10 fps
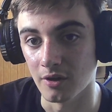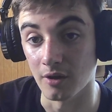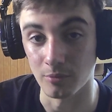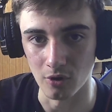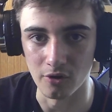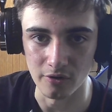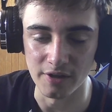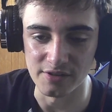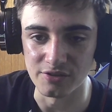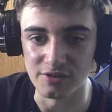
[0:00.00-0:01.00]
Blocker,
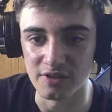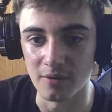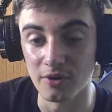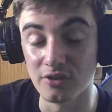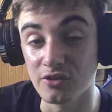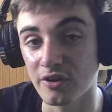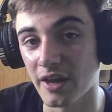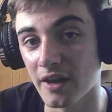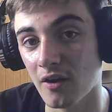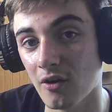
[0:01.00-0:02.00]
as I just said. But it's on
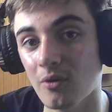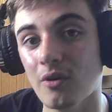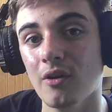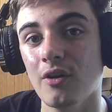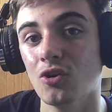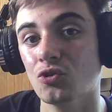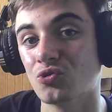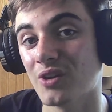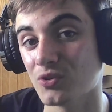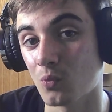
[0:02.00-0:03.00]
KO,
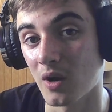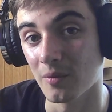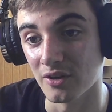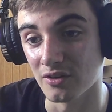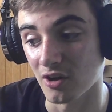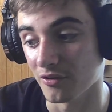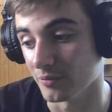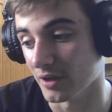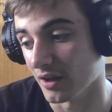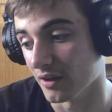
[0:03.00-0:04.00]
trash a Whitebeard card from
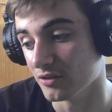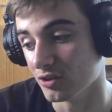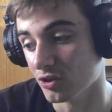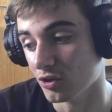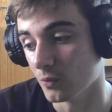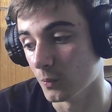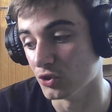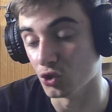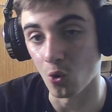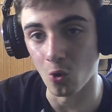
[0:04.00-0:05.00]
your hand, which
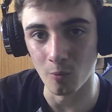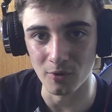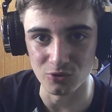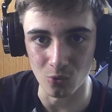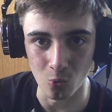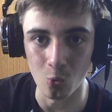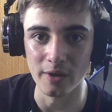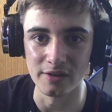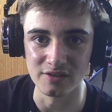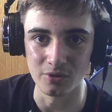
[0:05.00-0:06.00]
you're almost
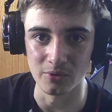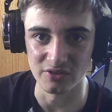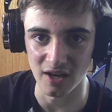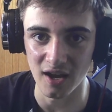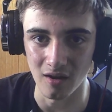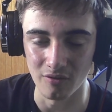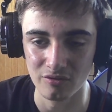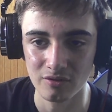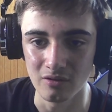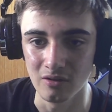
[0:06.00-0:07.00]
always going to have
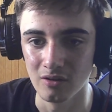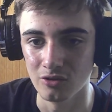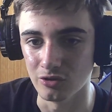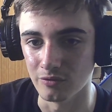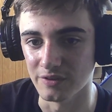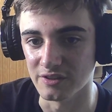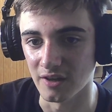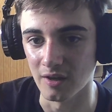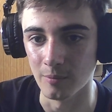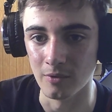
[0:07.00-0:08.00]
during this
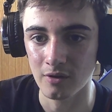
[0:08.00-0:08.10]
game.